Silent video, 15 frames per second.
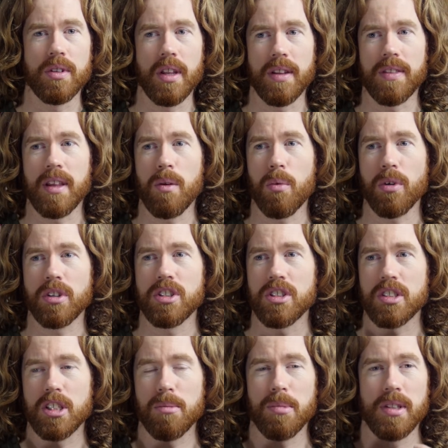that they were just
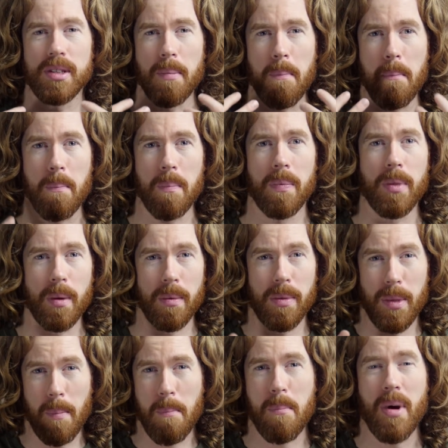going to be
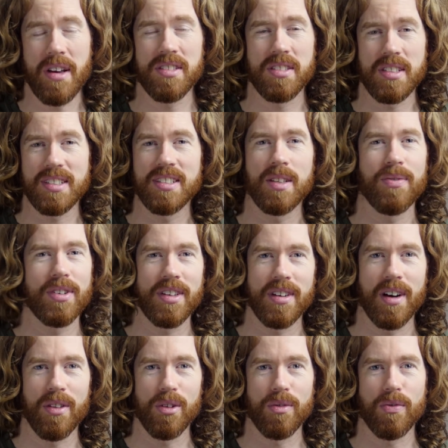the best significant
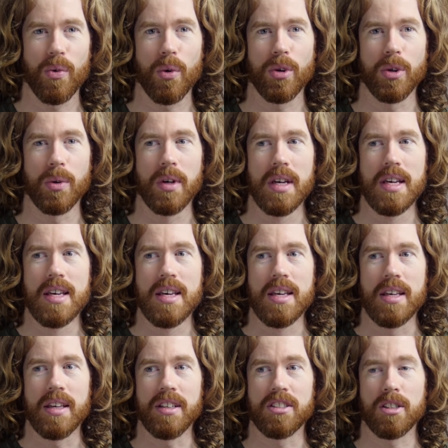other for you,
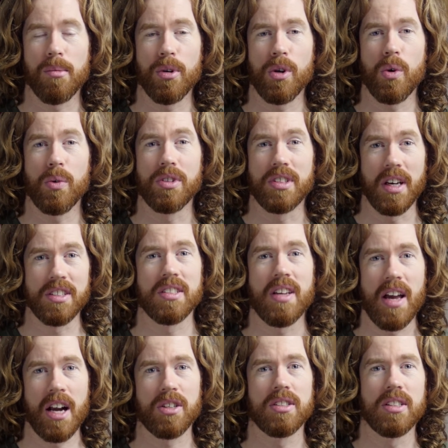is someone who doesn't
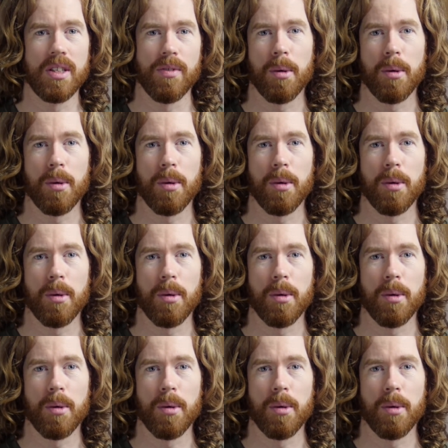actually live